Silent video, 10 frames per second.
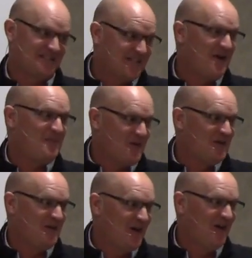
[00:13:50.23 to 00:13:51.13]

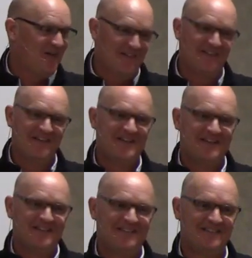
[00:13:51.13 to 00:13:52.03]
something, you know.
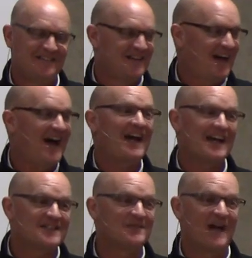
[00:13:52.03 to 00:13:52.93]
I
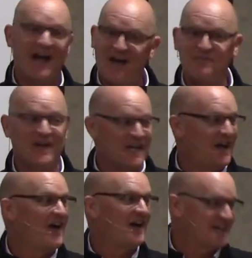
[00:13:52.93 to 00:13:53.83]
got some guy. I'm thinking
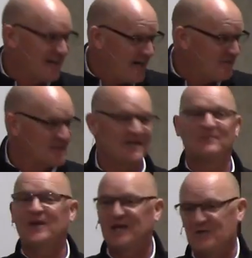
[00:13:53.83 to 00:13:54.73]
Eric Davis.
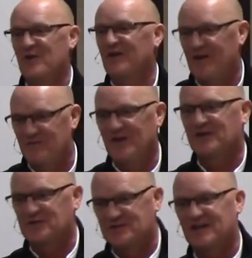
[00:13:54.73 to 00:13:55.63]
I'm thinking one of our
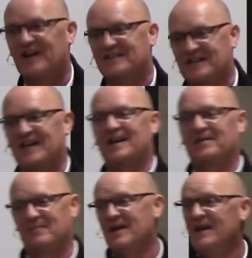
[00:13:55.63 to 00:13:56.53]
veterans on our
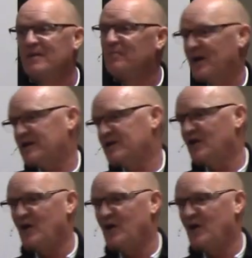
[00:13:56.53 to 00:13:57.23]
team. But you